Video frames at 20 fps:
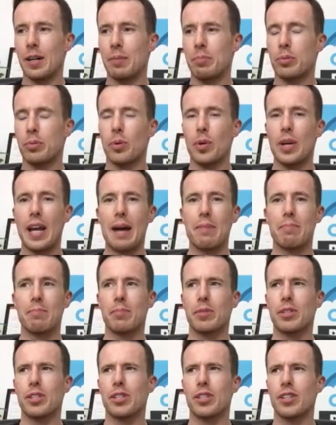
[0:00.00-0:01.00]

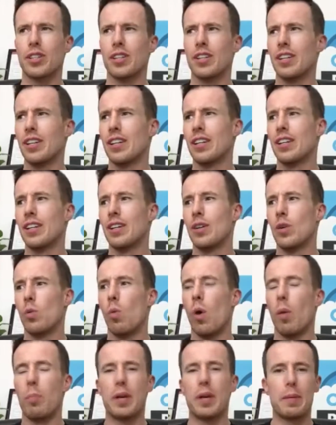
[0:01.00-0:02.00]
preempt
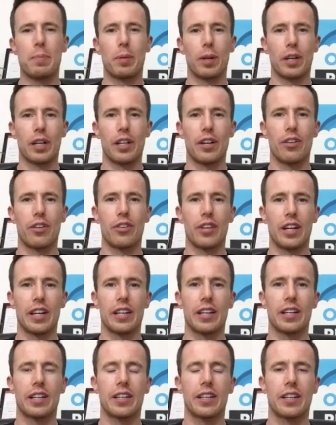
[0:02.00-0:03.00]
what people are going to
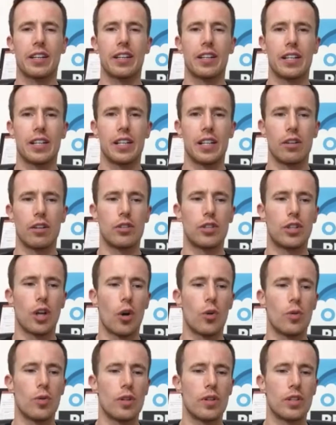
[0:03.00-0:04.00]
think. You know,
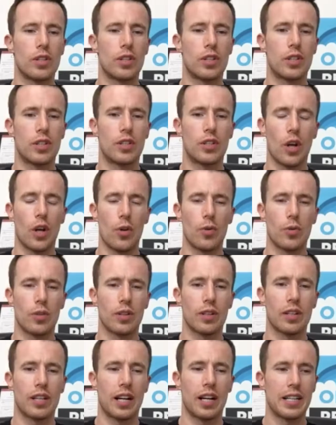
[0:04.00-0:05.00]
don't
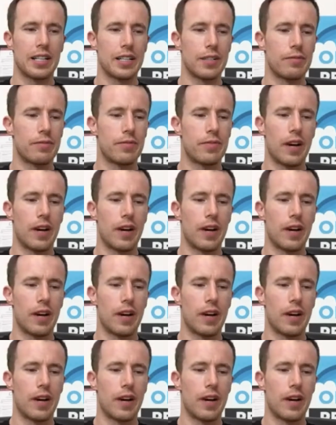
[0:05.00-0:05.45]
kind of